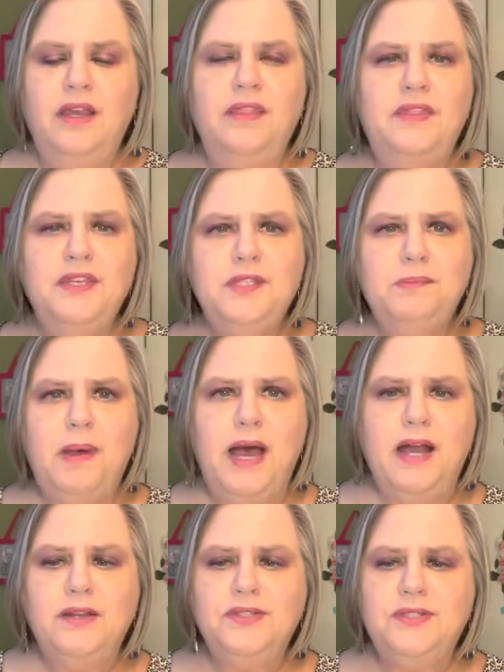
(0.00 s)
This
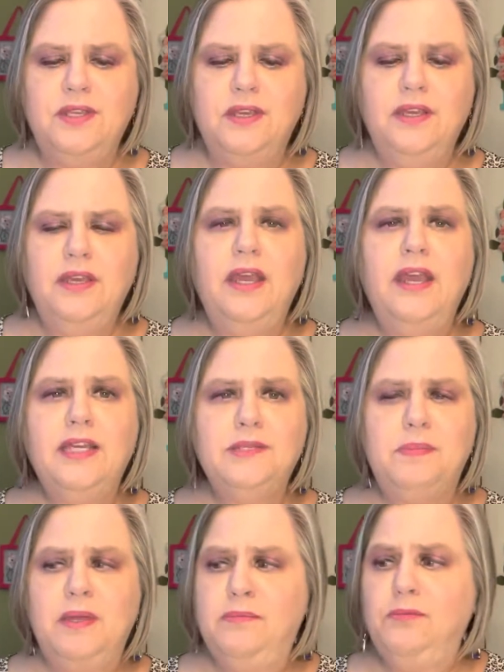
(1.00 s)
box has
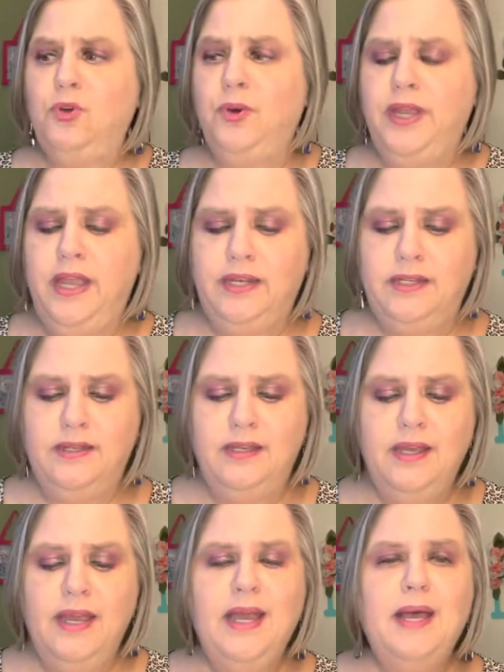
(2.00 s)
been created
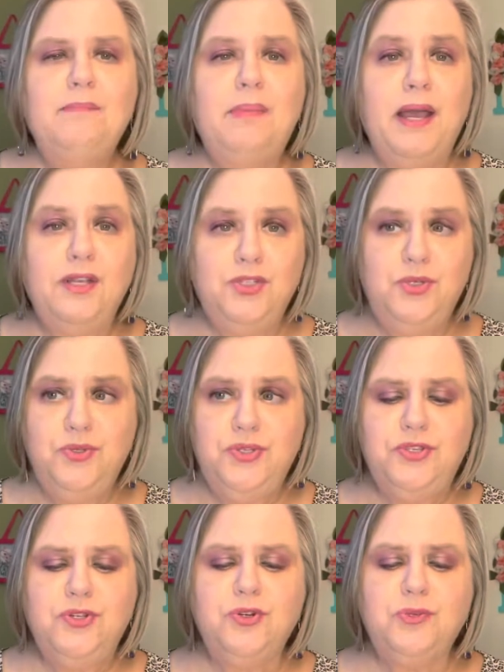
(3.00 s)
by two
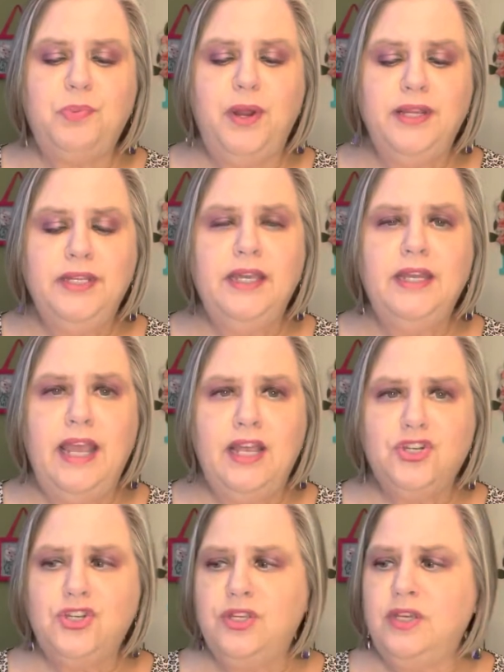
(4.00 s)
sisters, Brandy and
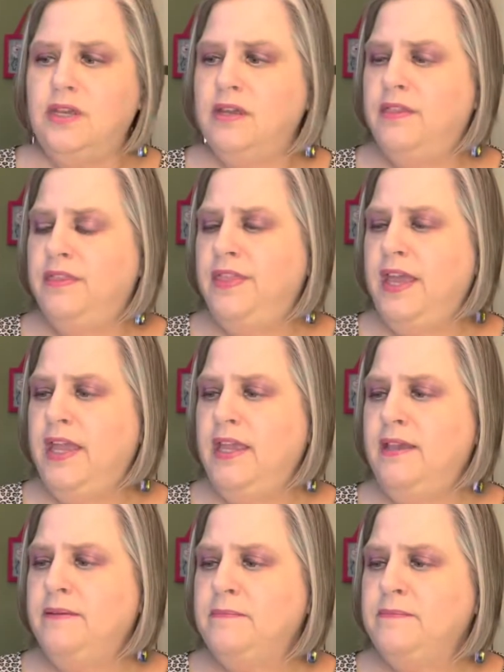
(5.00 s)
Ashley.
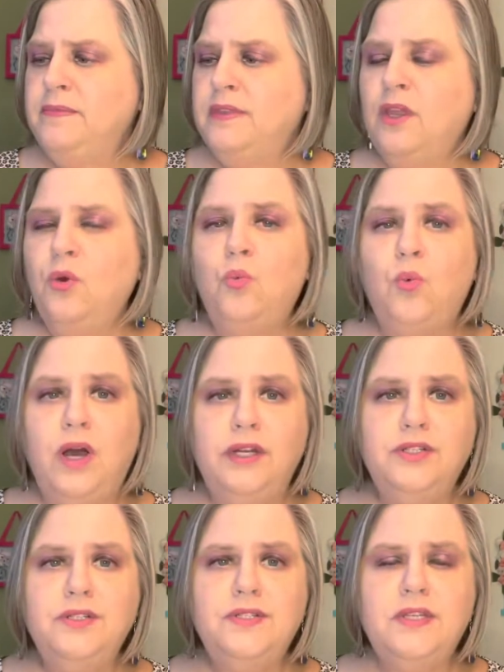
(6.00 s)
They
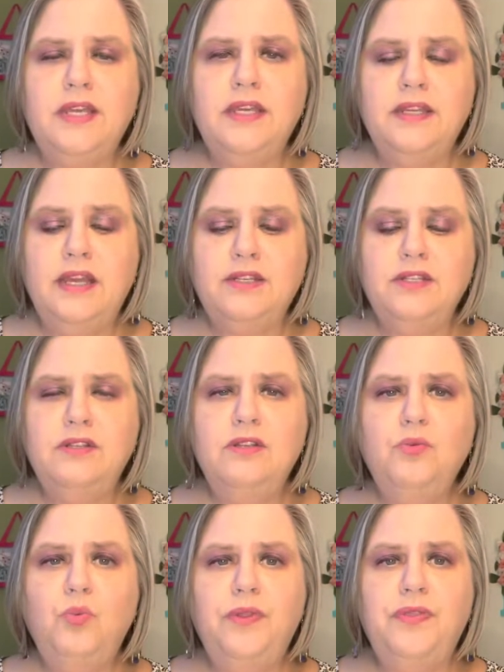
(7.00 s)
wanted to stay connected
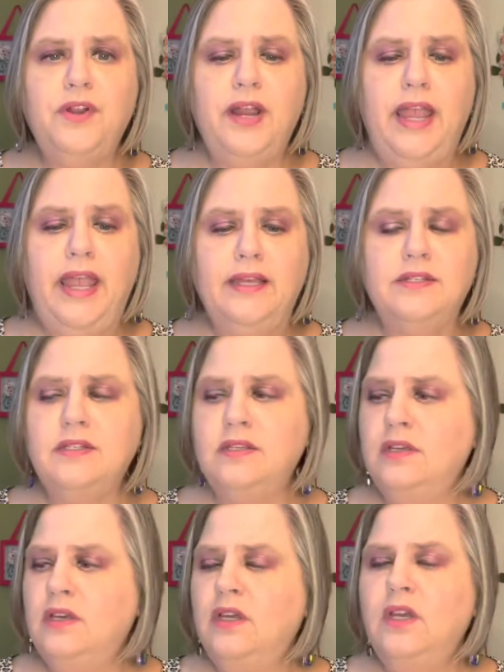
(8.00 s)
with their aunt
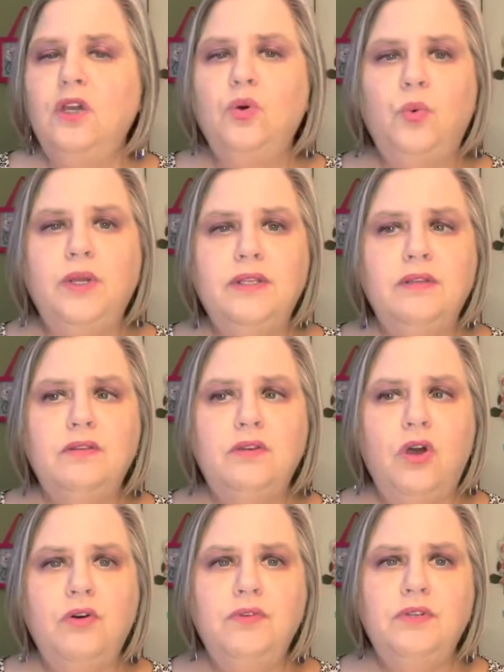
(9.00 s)
when
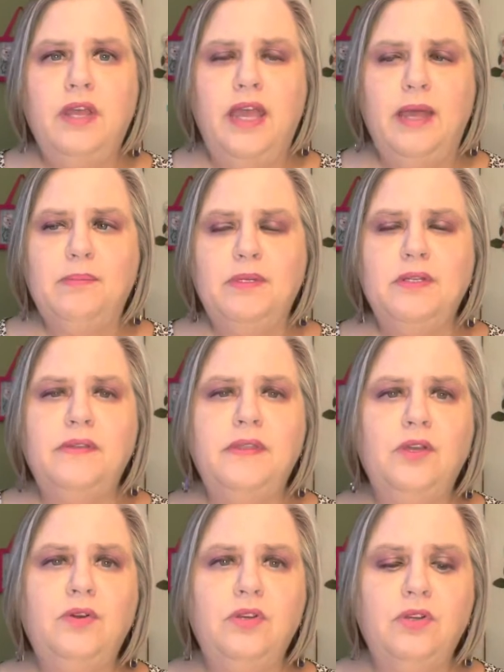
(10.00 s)
COVID happened and
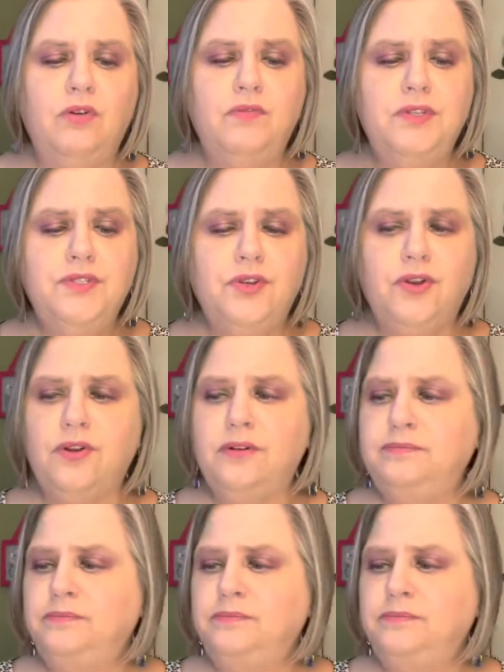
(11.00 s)
they couldn't go visit her.